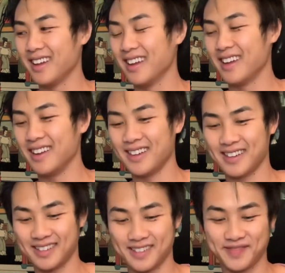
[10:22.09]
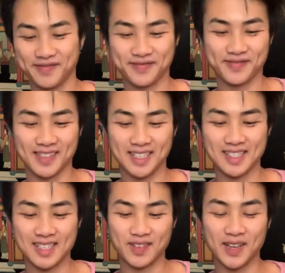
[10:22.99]
Let's
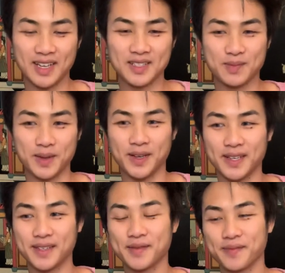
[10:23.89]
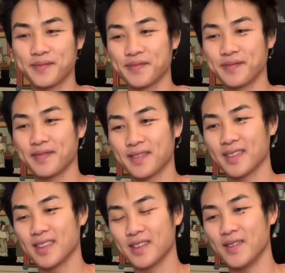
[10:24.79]
see, what else, Spirit?
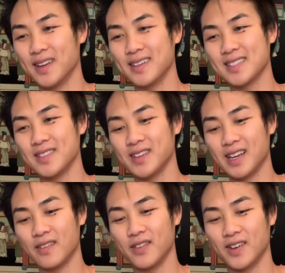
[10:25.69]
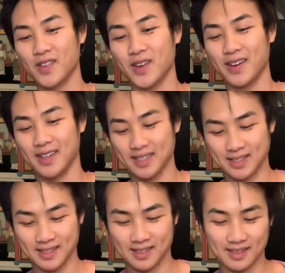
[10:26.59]
What else do we got for Aquarius?